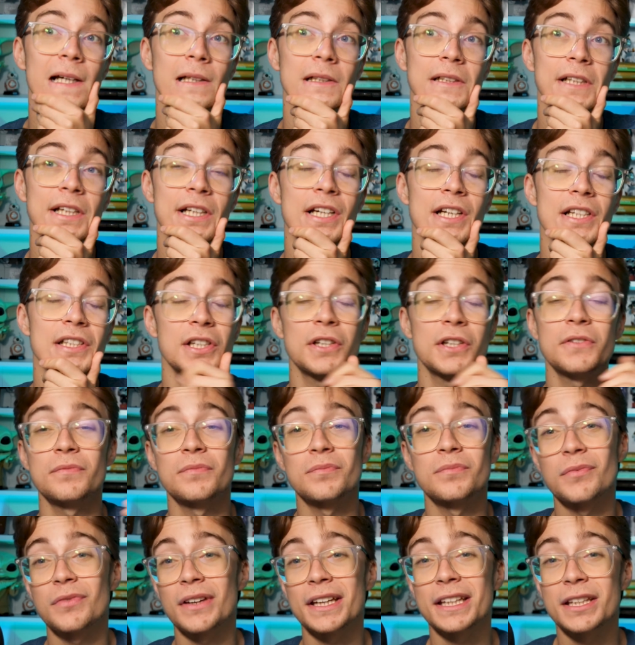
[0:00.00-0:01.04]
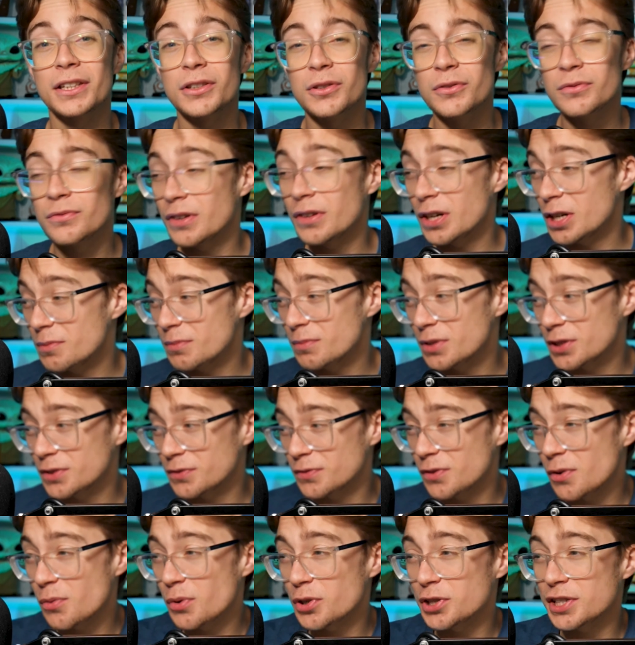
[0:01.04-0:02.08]
Yeah. So thank you very
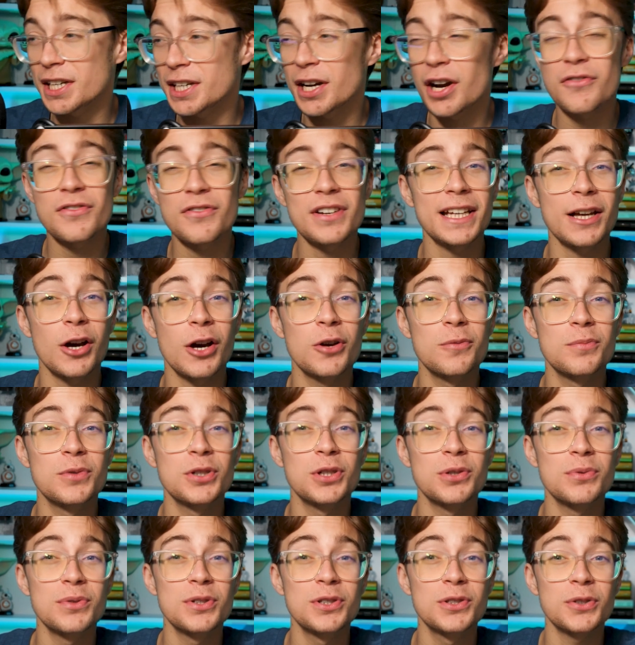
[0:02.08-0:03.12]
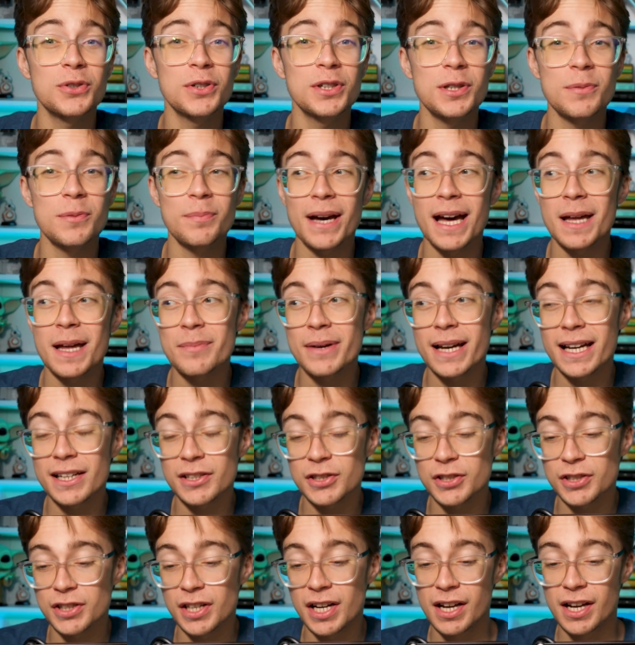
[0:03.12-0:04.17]
much for watching. I really hoped you enjoyed the Bad
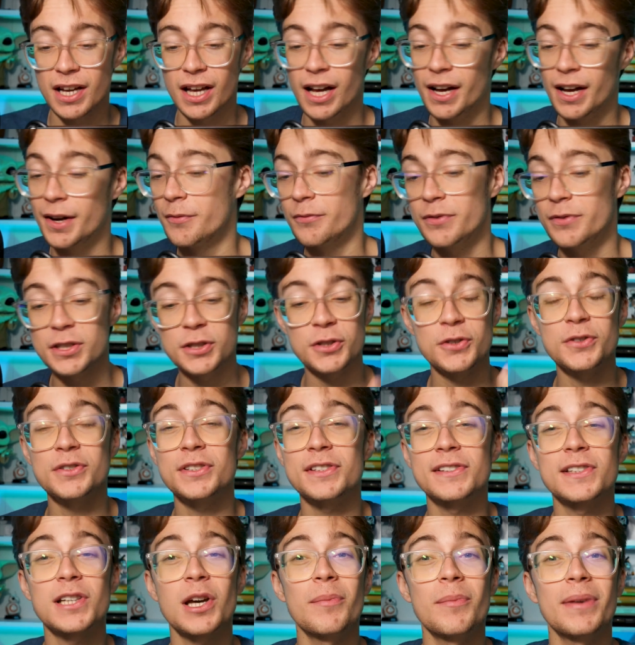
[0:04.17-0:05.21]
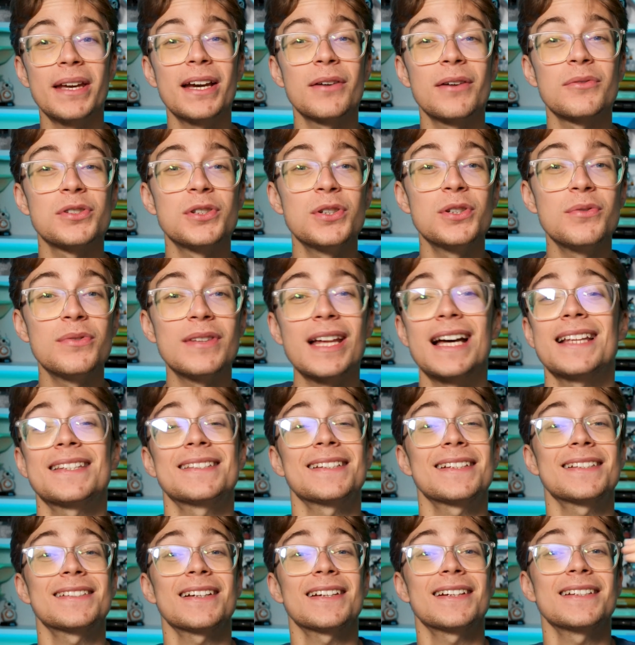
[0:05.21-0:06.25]
Batch. Visions is coming out soon.
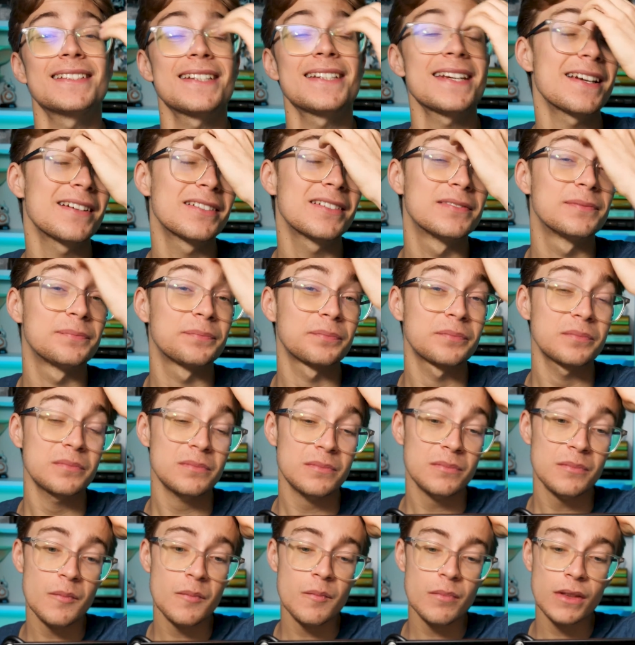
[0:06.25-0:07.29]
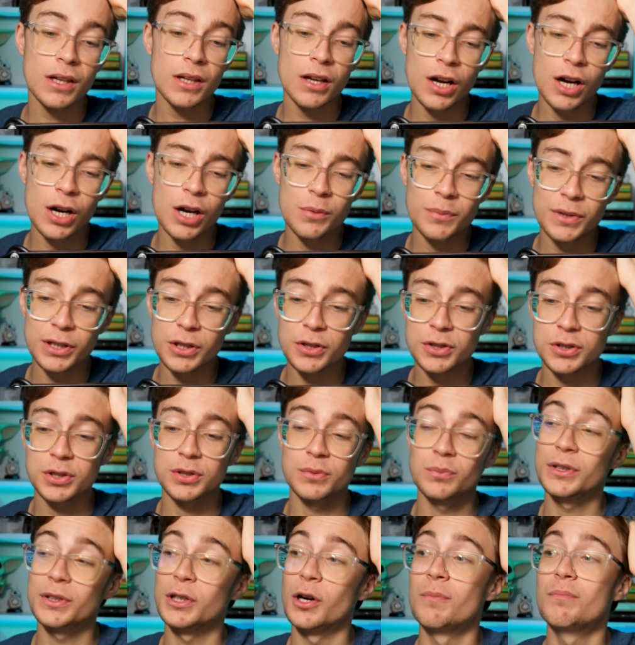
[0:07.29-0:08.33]
That's exciting. We
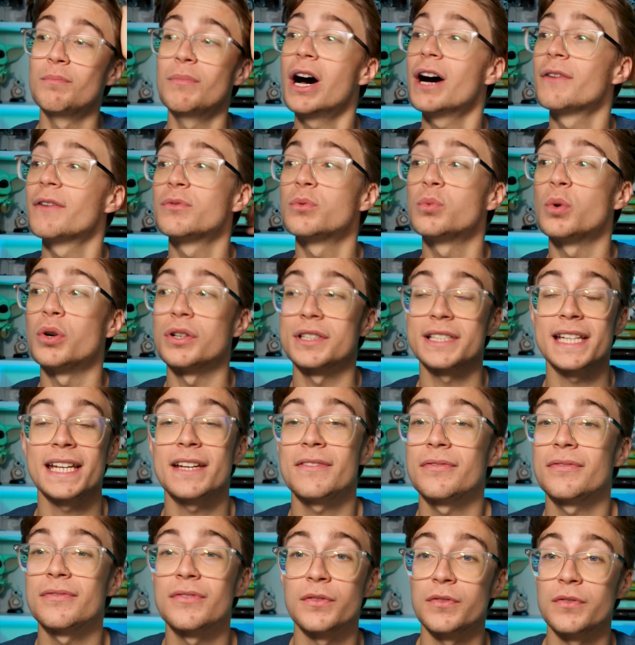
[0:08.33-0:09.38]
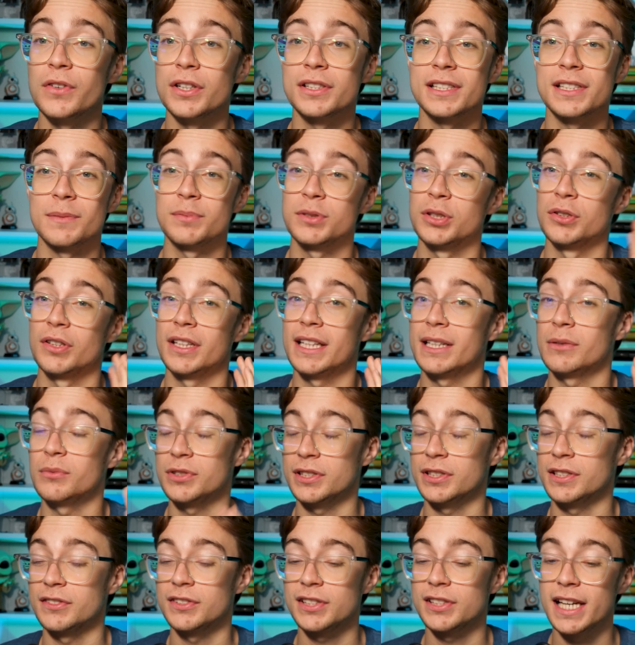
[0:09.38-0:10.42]
got Marvel What If. The first episode of
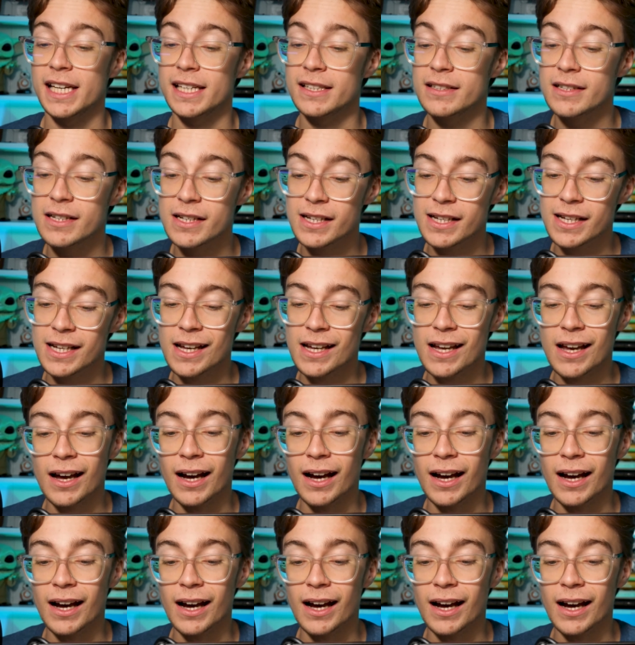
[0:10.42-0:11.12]
that was insane.